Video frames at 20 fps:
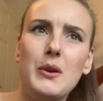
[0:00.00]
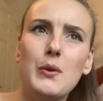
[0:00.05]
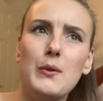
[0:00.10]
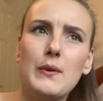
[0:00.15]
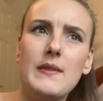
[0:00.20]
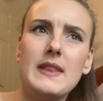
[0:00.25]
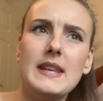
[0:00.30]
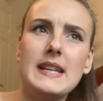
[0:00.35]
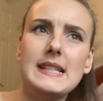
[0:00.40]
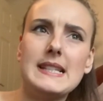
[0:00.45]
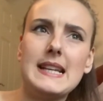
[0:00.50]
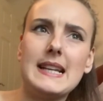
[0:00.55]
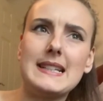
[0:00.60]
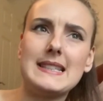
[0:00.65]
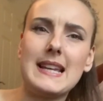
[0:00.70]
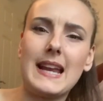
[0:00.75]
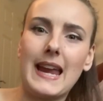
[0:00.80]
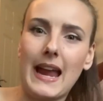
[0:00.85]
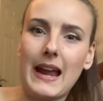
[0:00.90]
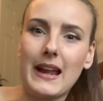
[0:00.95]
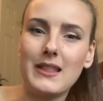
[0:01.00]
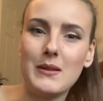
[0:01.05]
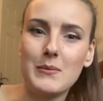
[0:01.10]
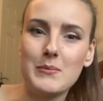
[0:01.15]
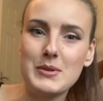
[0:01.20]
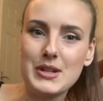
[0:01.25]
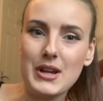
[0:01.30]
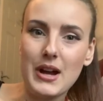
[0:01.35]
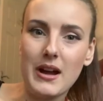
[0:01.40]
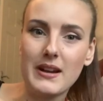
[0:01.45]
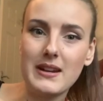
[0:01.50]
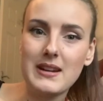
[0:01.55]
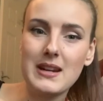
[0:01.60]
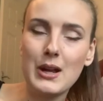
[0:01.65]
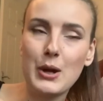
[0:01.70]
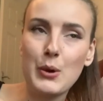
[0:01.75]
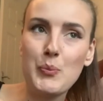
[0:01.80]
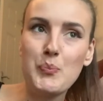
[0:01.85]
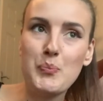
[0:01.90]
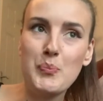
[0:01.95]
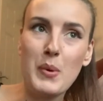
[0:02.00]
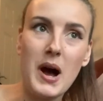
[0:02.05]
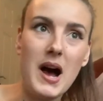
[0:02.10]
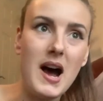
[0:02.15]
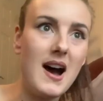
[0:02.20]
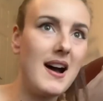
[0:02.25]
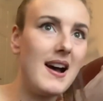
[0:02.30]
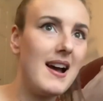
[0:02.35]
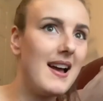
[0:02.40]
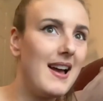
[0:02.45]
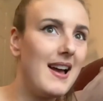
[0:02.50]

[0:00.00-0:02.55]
all of these things and getting them done but